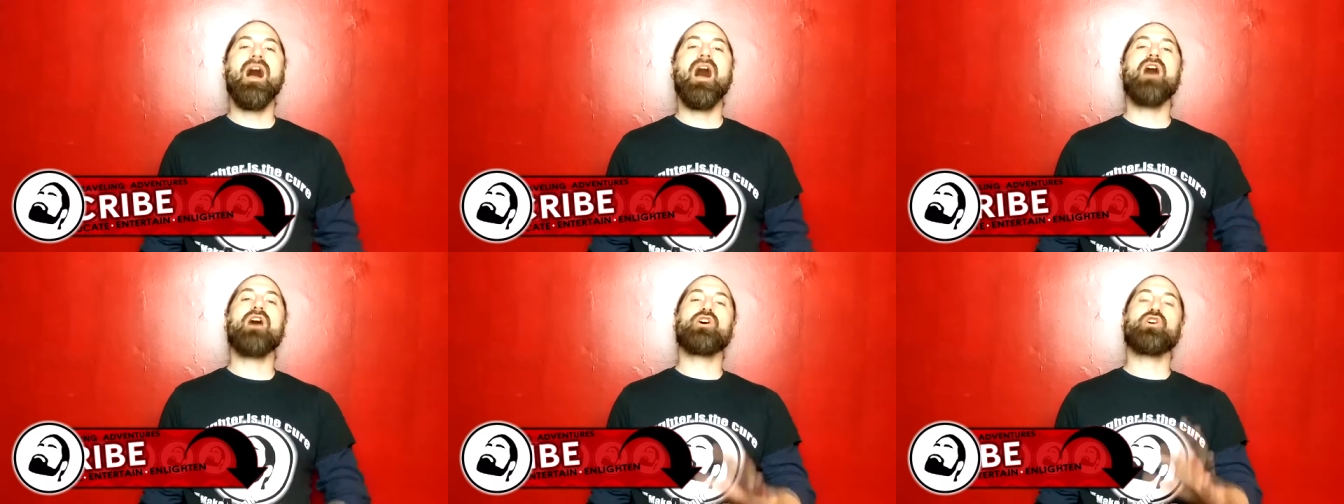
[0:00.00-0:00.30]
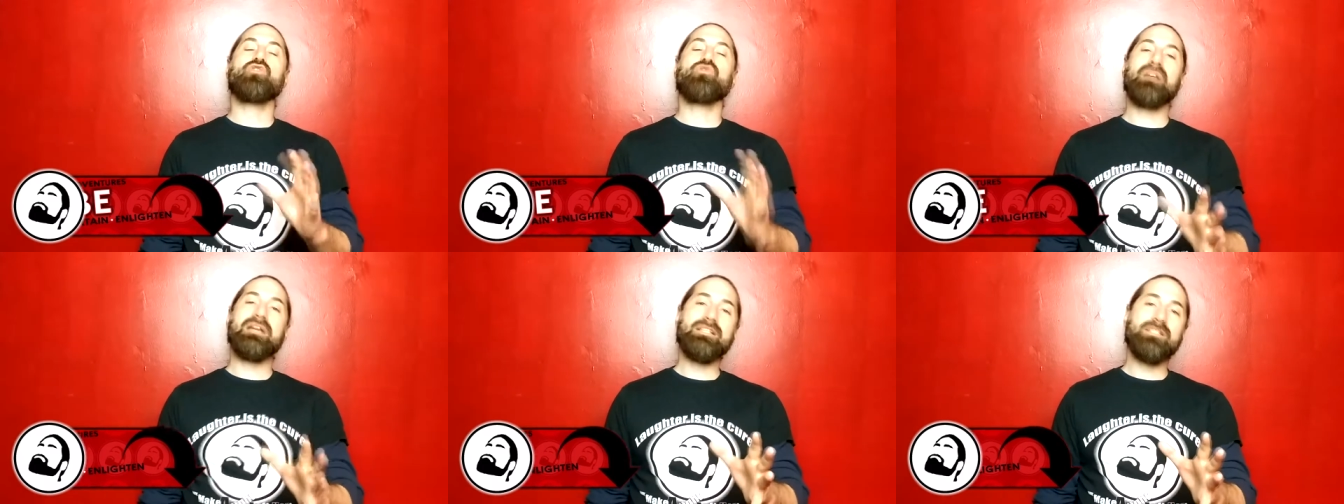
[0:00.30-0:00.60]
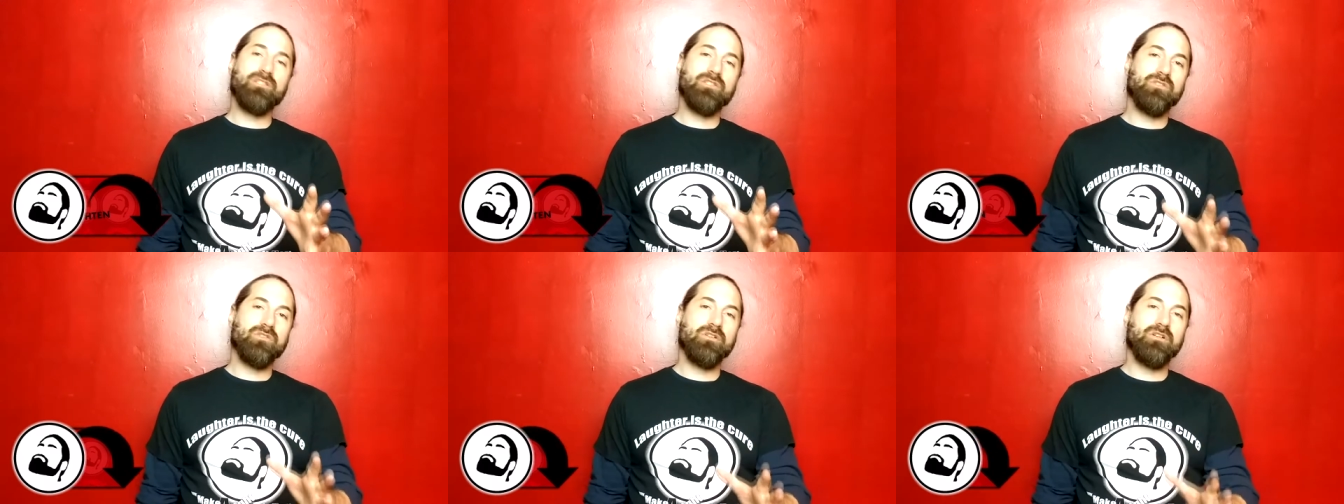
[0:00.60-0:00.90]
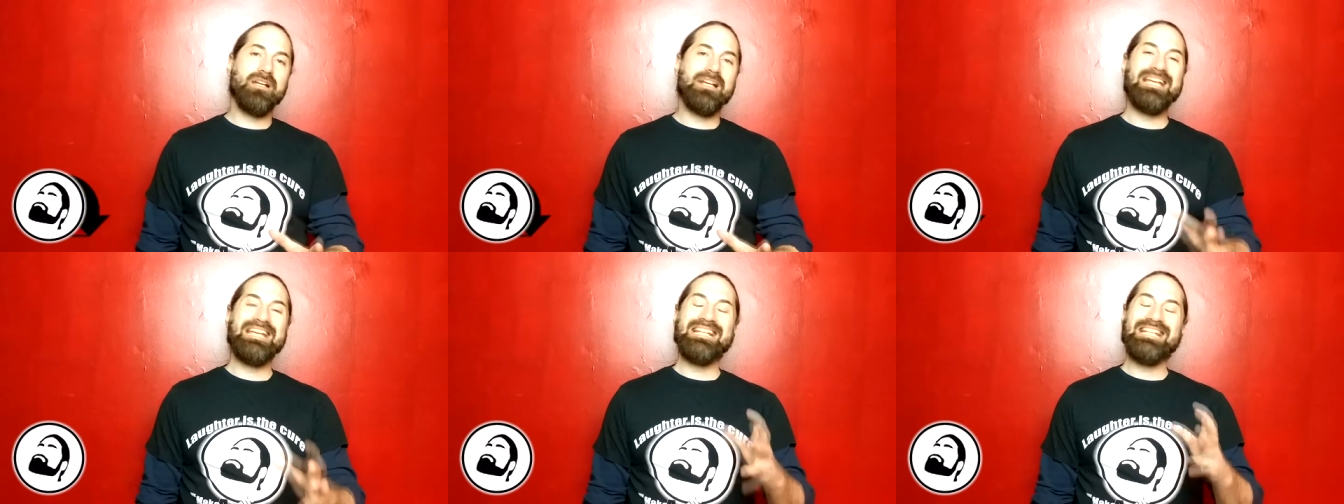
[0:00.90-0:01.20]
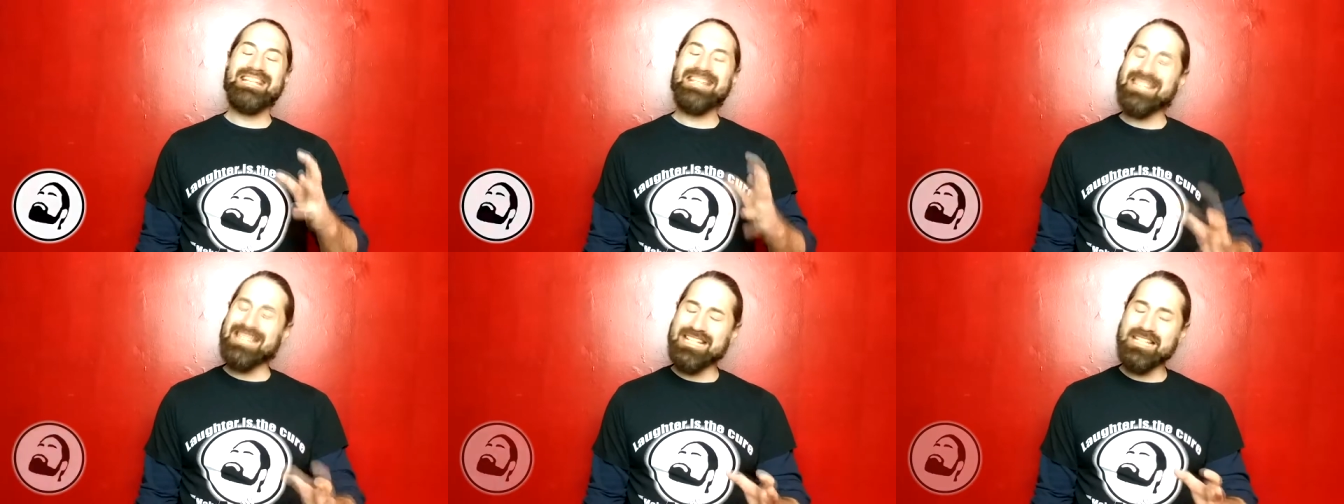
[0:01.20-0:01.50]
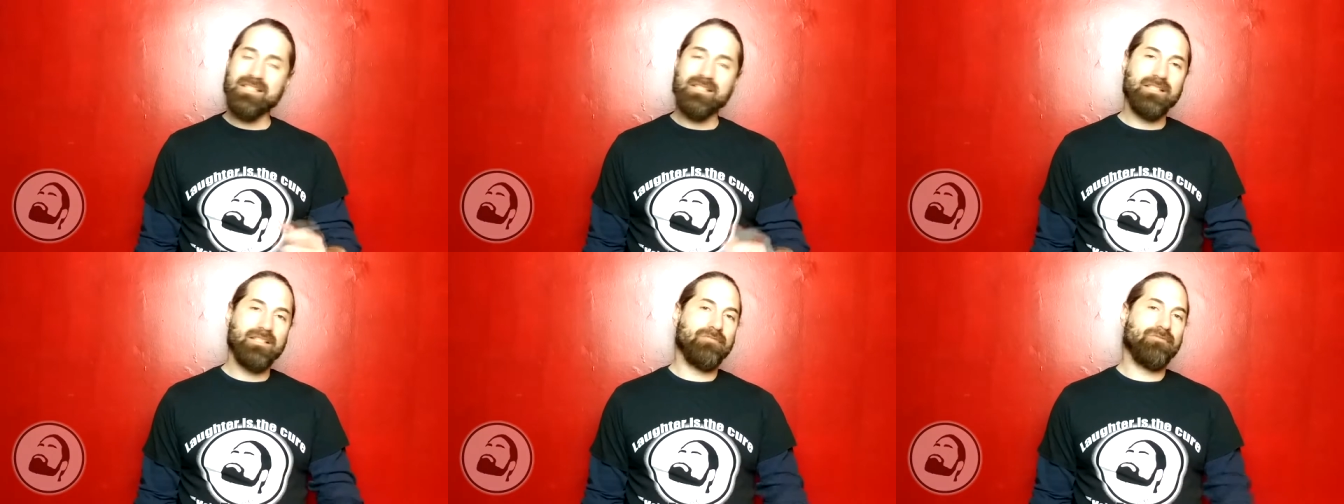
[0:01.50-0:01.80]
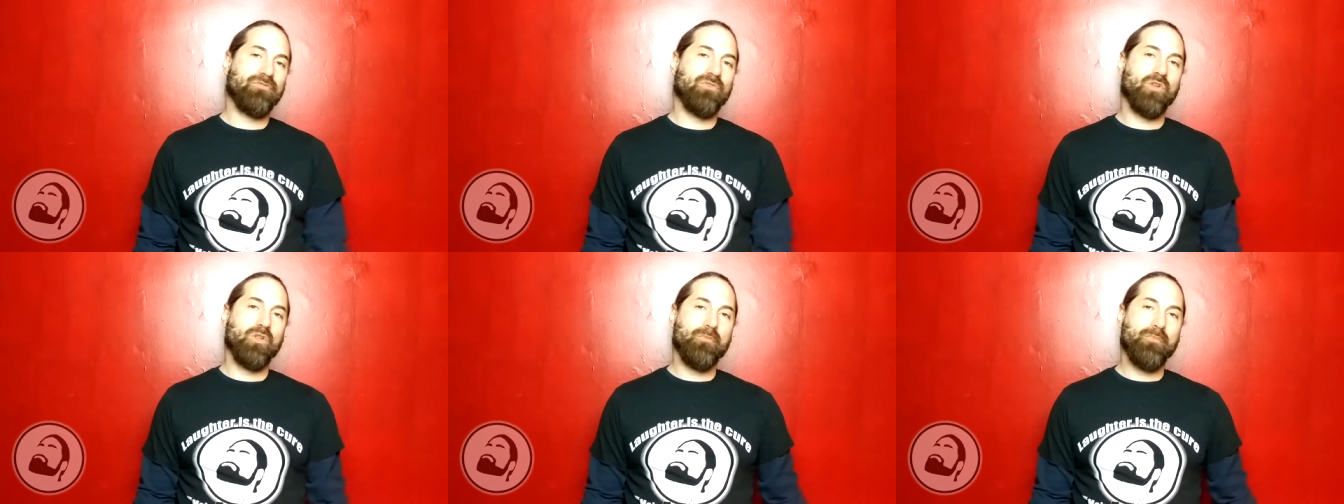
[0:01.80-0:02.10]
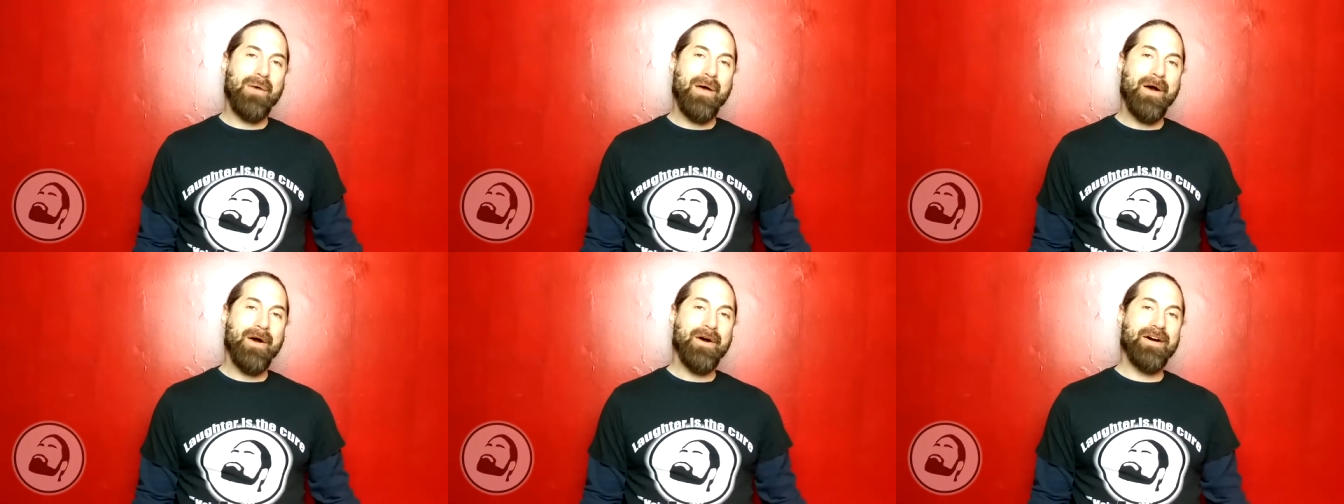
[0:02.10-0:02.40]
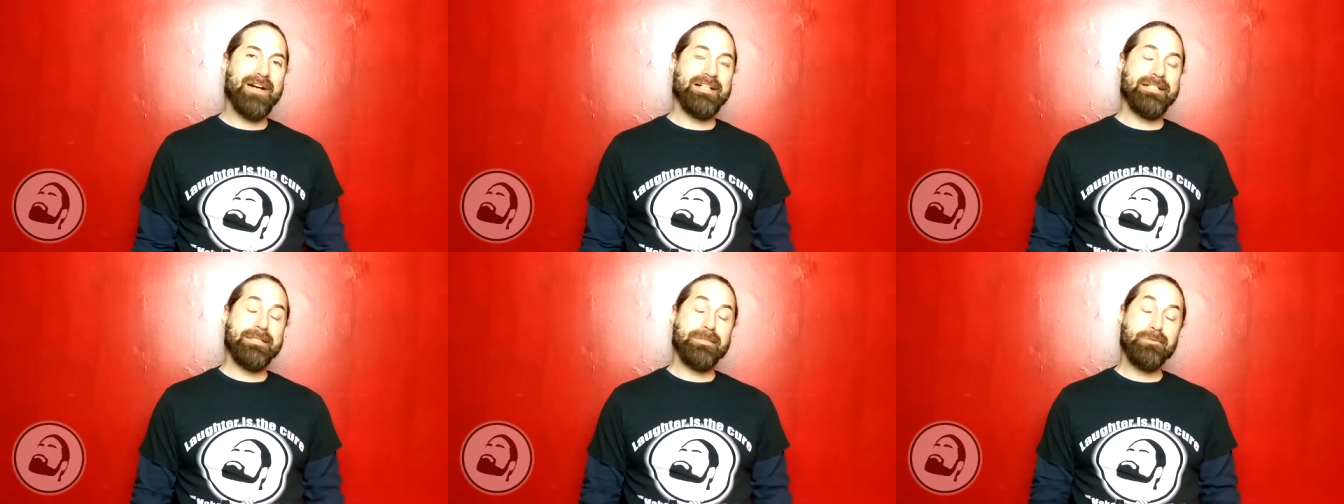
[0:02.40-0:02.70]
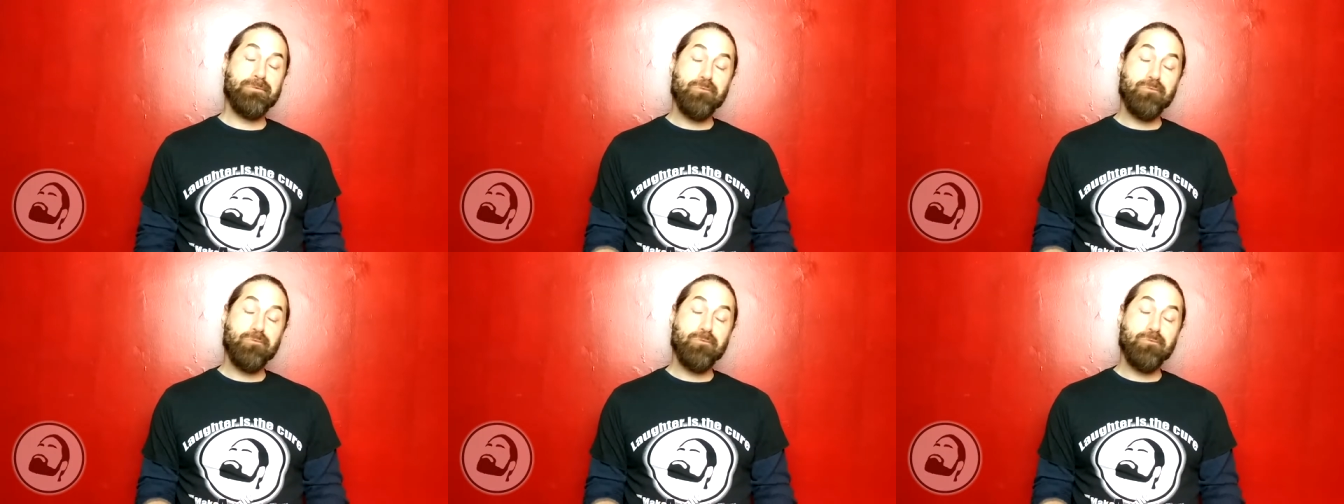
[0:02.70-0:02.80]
A great story can easily fall apart